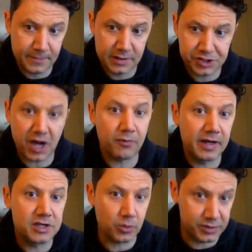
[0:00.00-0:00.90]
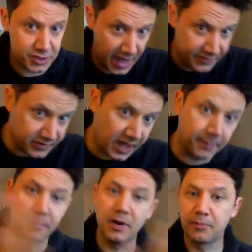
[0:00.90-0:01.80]
Shadowrun has always had the
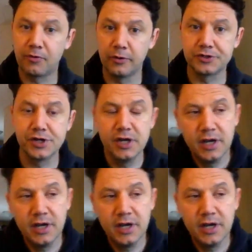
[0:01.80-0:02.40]
same approach.